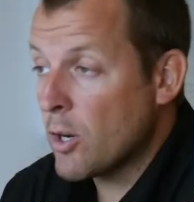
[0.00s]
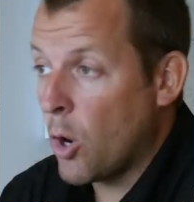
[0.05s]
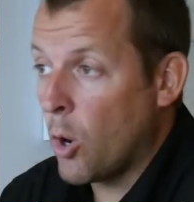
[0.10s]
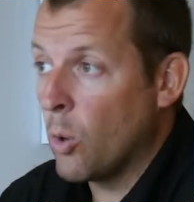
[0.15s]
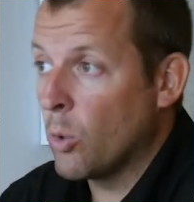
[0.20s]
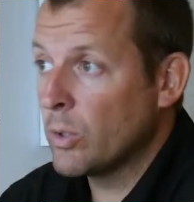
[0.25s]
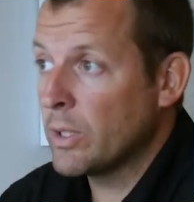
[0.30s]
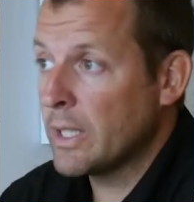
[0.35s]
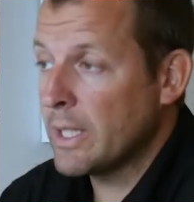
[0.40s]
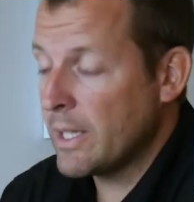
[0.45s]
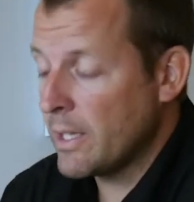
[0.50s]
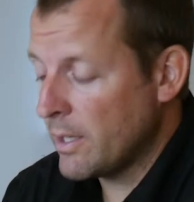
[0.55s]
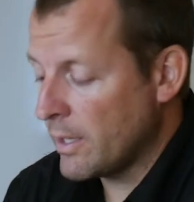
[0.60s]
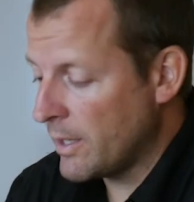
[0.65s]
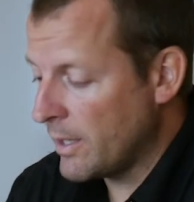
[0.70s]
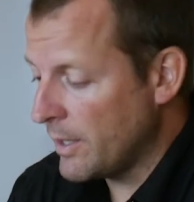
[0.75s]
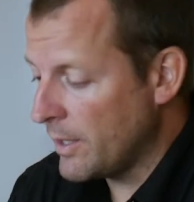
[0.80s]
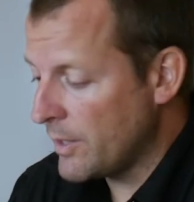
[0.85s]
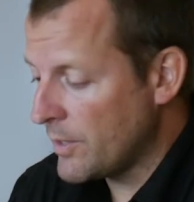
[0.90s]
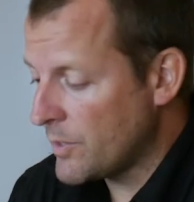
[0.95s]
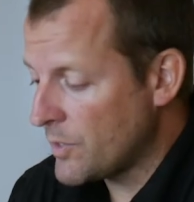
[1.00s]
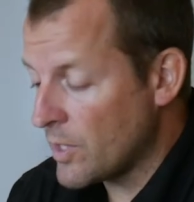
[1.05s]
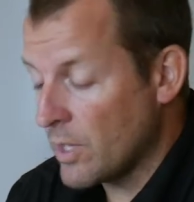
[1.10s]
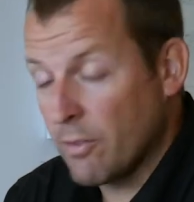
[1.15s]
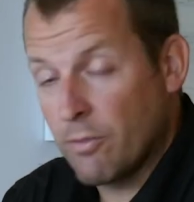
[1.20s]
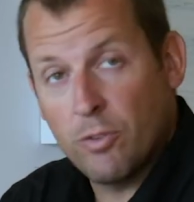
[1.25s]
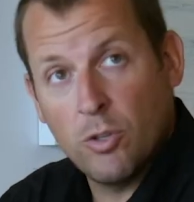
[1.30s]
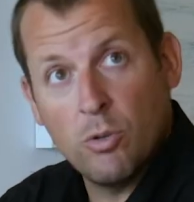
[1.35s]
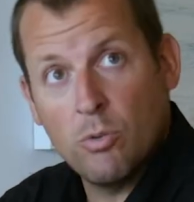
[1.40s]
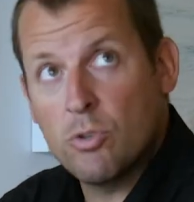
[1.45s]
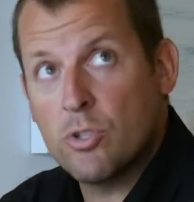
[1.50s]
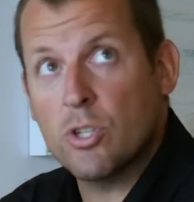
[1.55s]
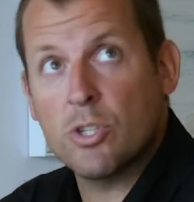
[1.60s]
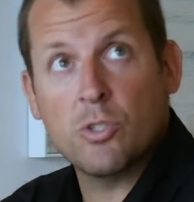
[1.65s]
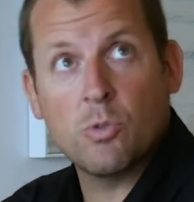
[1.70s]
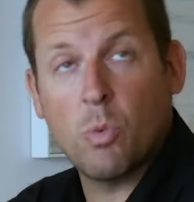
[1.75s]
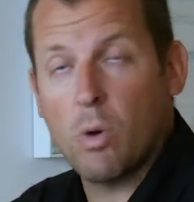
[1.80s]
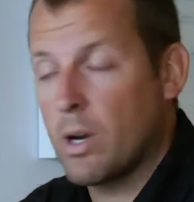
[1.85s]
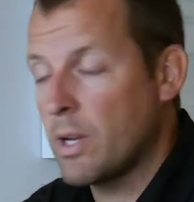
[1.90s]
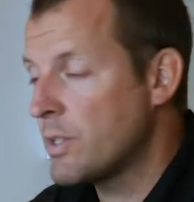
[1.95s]
only is if you
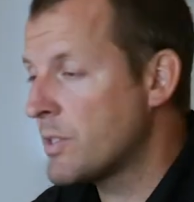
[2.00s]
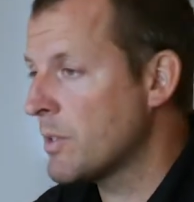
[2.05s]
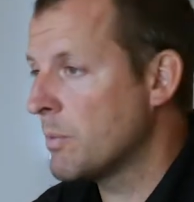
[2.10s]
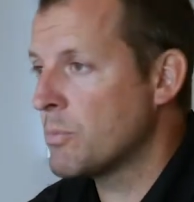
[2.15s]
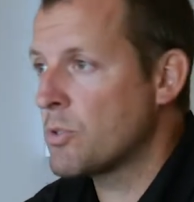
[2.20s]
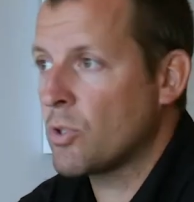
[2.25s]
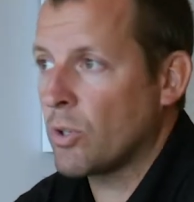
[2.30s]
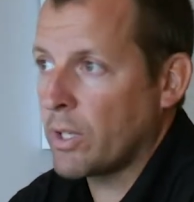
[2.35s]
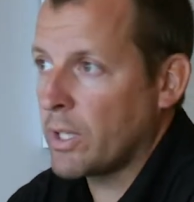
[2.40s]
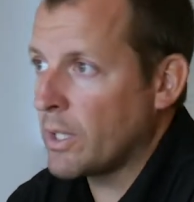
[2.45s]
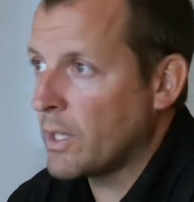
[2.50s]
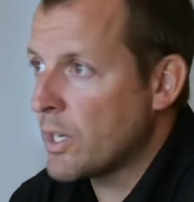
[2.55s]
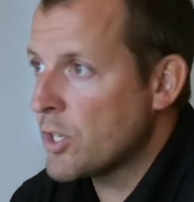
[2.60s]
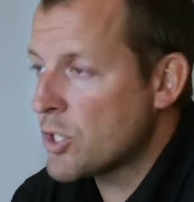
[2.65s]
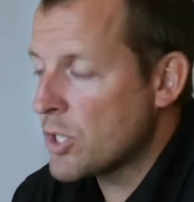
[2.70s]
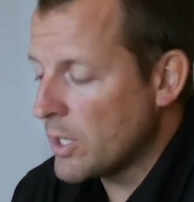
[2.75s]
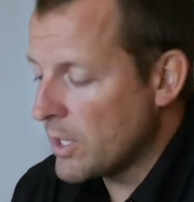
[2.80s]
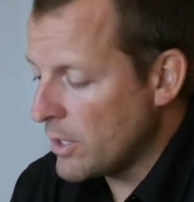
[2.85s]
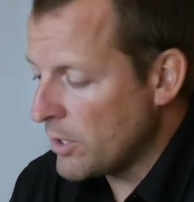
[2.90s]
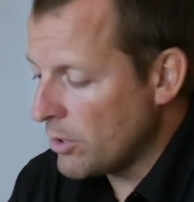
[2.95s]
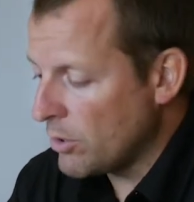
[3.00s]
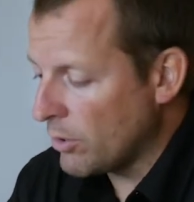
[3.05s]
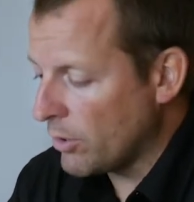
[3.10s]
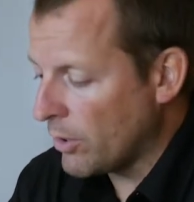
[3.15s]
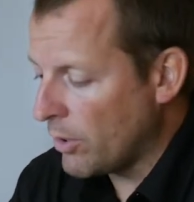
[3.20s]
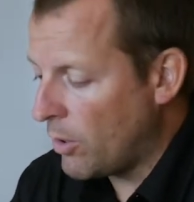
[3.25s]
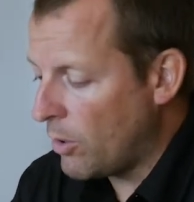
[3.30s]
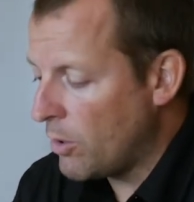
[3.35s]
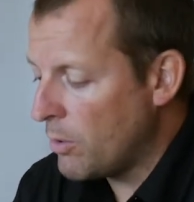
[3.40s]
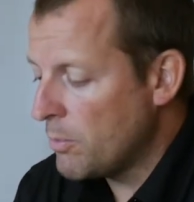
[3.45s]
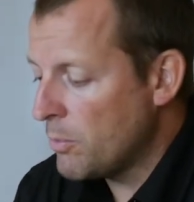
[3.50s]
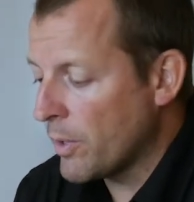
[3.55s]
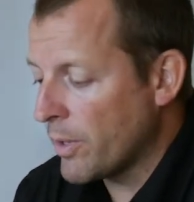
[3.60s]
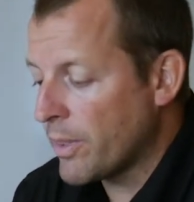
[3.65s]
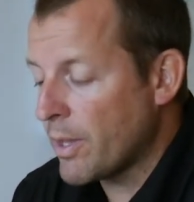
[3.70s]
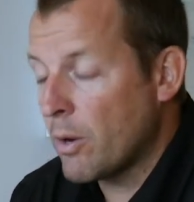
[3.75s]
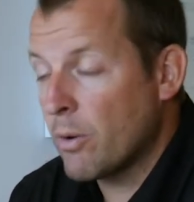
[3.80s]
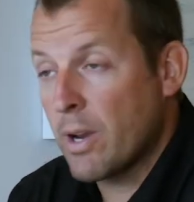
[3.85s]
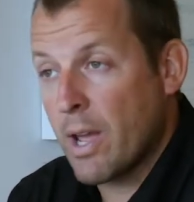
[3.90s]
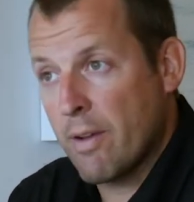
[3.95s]
just wanted some circulation in your home
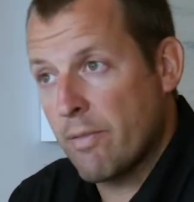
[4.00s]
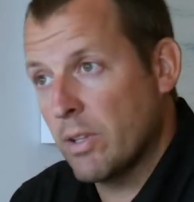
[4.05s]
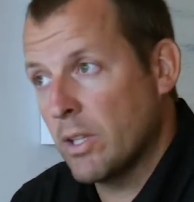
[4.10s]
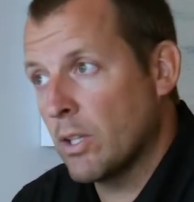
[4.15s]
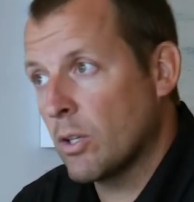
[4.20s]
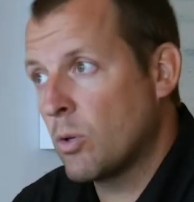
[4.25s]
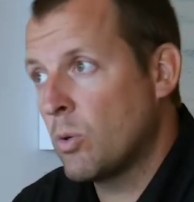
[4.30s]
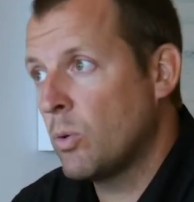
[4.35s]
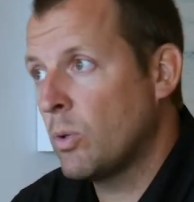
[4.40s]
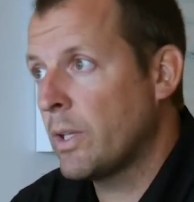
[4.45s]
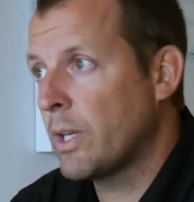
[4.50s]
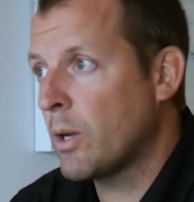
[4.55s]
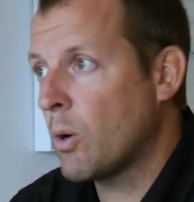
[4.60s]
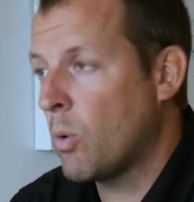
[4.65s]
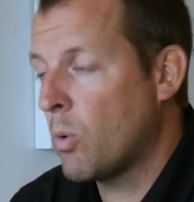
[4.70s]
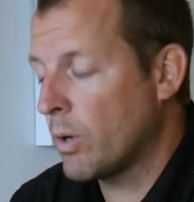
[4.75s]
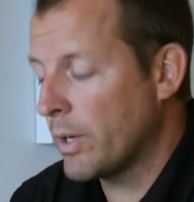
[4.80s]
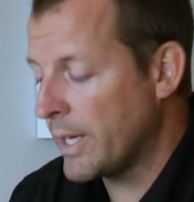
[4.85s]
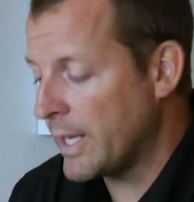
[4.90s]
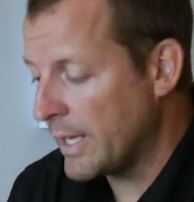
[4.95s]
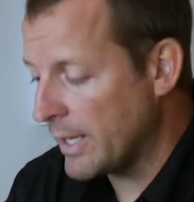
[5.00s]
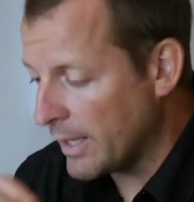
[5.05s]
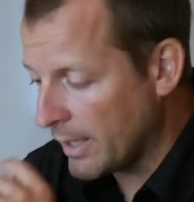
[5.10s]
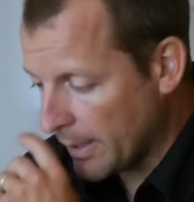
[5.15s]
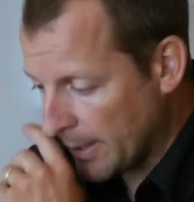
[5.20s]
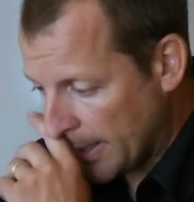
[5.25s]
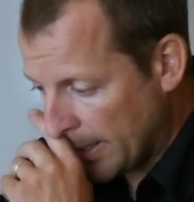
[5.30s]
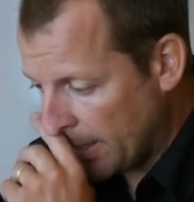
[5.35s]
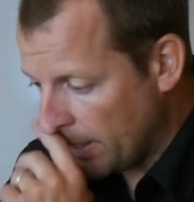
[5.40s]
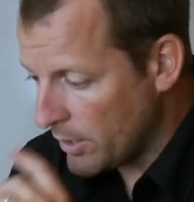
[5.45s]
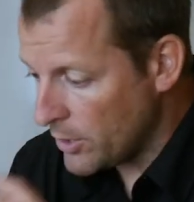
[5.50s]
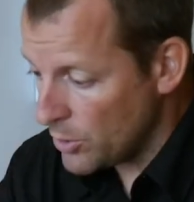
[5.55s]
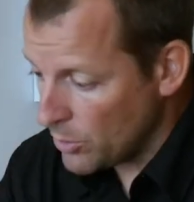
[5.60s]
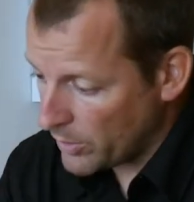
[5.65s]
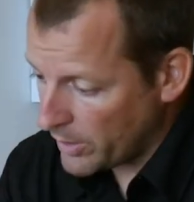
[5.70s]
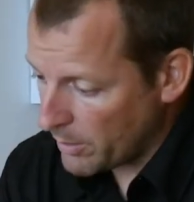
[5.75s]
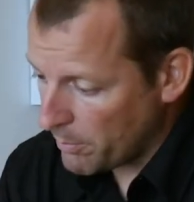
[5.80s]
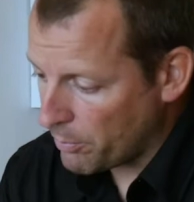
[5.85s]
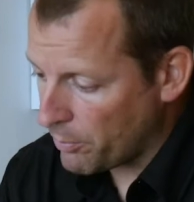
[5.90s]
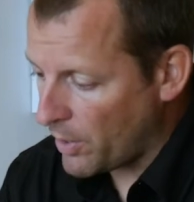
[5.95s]
without having the cooling or heating, you
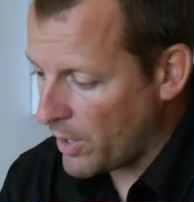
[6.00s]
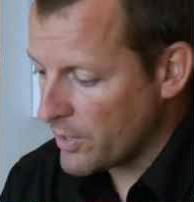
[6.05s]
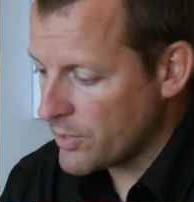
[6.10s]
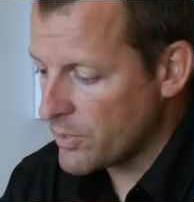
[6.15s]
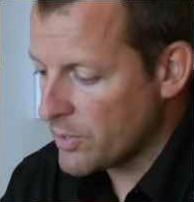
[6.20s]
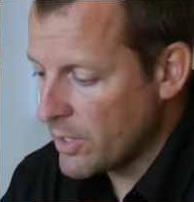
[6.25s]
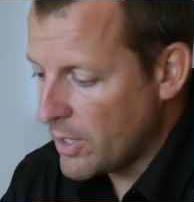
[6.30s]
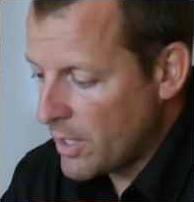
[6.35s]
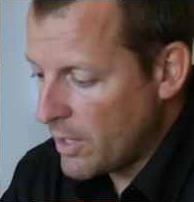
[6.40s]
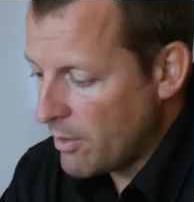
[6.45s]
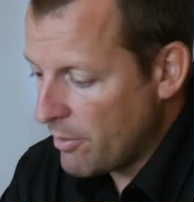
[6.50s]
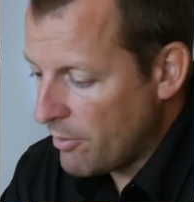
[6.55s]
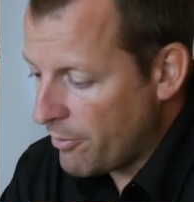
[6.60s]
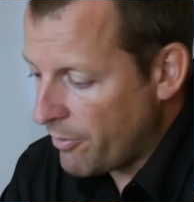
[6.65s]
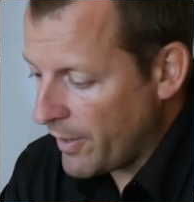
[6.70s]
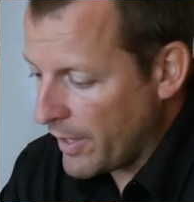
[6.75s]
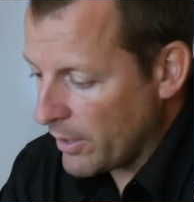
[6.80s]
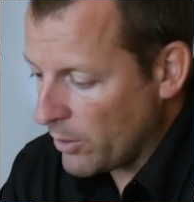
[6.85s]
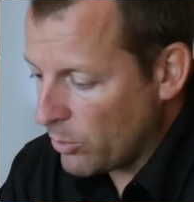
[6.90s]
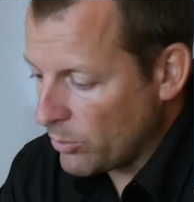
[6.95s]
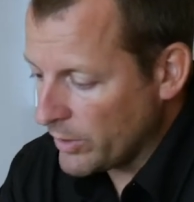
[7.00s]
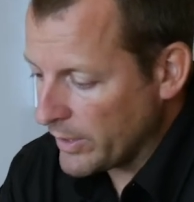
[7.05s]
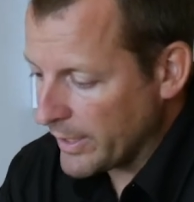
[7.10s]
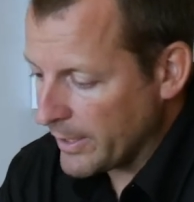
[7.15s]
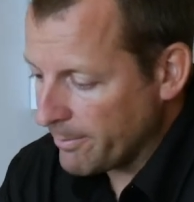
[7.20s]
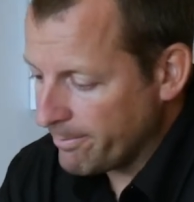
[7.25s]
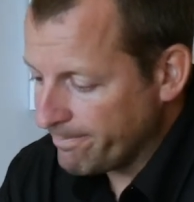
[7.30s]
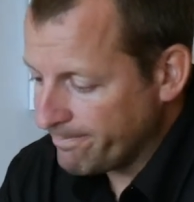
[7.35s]
can press fan only.